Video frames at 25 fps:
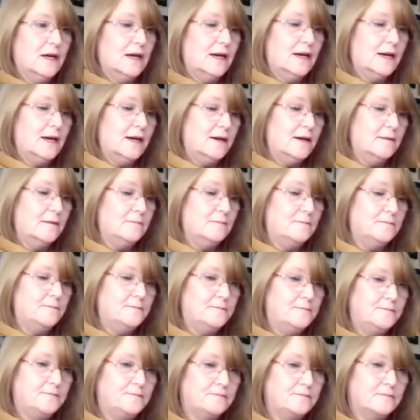Um,
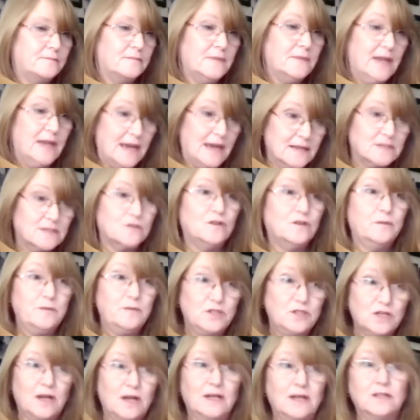yeah, it's going to be
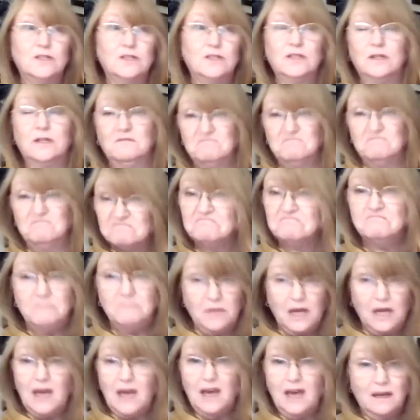challenging.
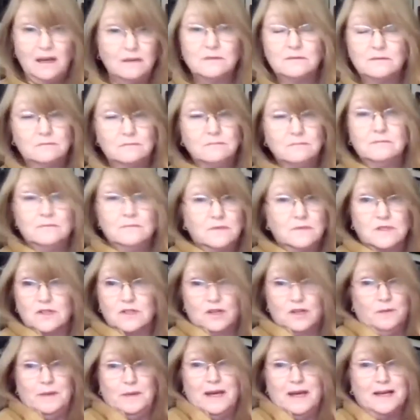Yeah, it's
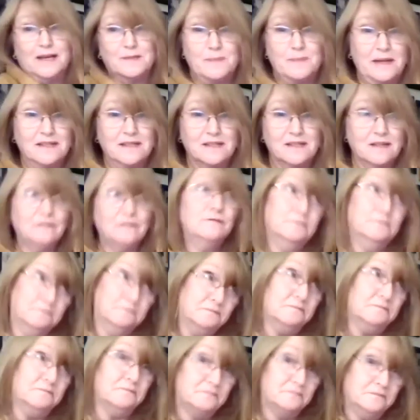going to be expensive.
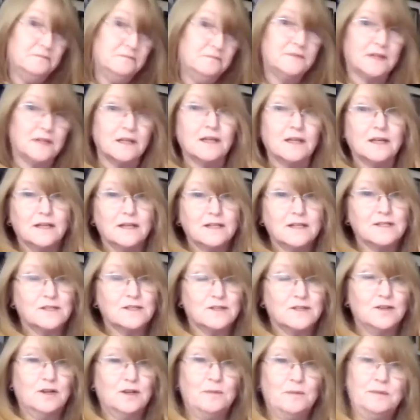Mm-hmm. It's
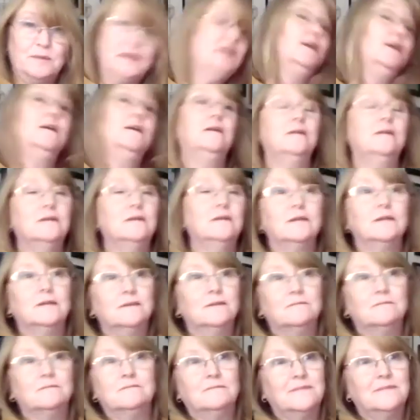going to be
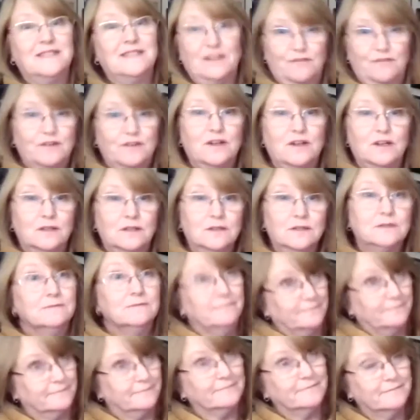difficult.
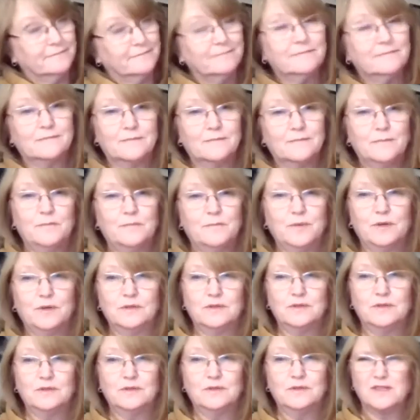Mm-hmm.
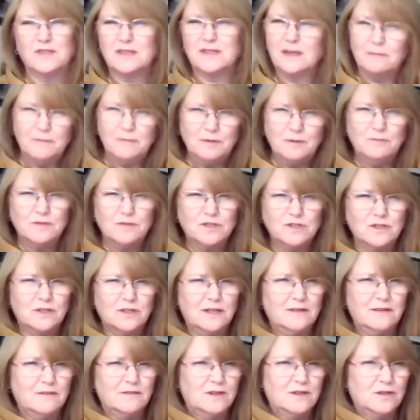But does that mean we
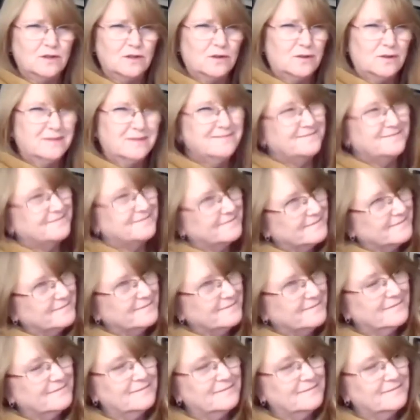shouldn't give it a go? Mm-hmm.